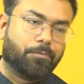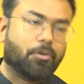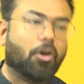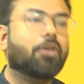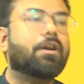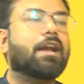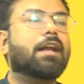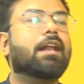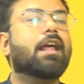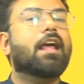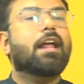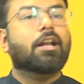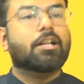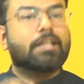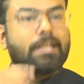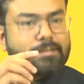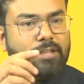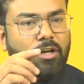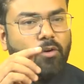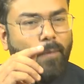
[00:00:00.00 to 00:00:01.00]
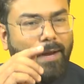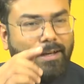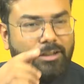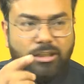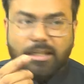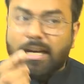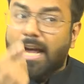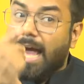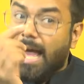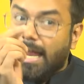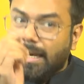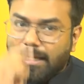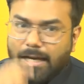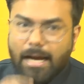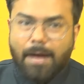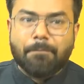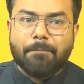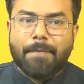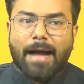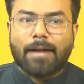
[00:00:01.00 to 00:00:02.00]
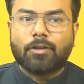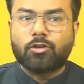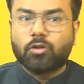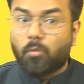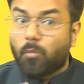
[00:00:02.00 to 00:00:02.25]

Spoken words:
Alright, now there's a question. I'll come back